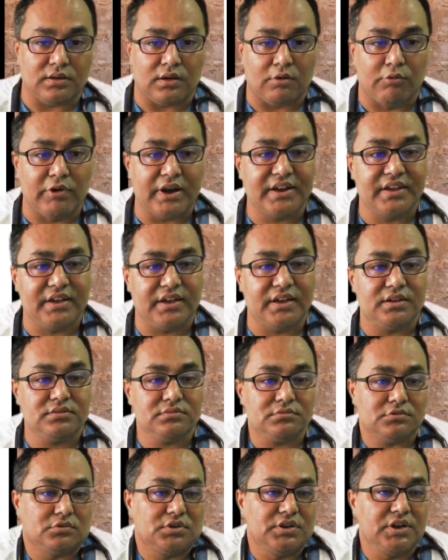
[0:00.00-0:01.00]
Weight
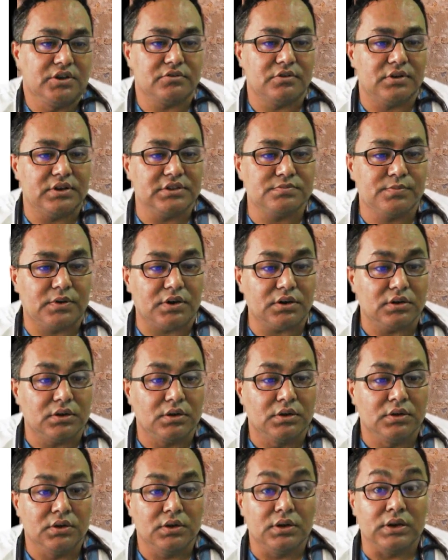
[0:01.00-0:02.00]
gain, cold intolerance,
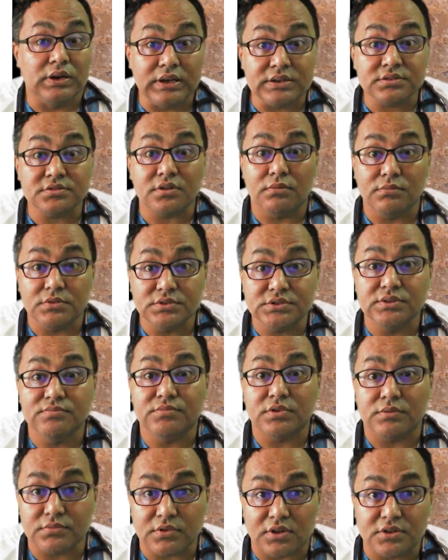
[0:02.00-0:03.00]
but less common
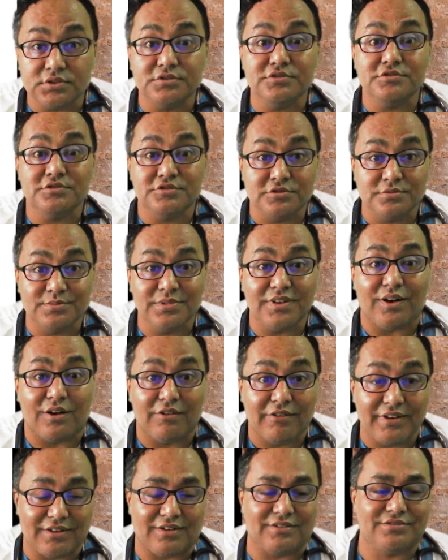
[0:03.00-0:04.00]
symptoms also you should be
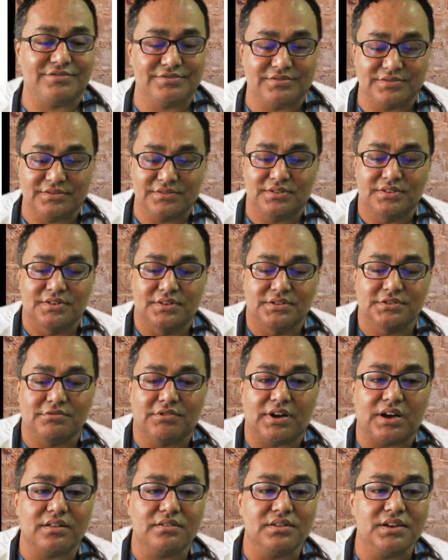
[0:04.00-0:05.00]
aware of. So
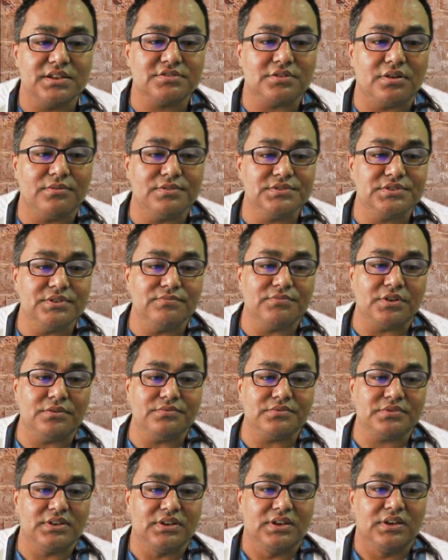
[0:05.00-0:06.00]
what are the less common
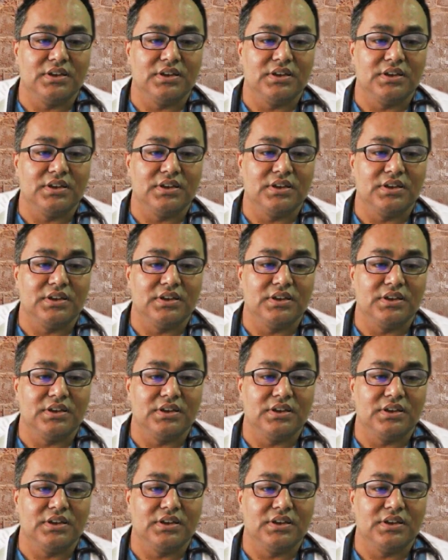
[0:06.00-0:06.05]
symptoms?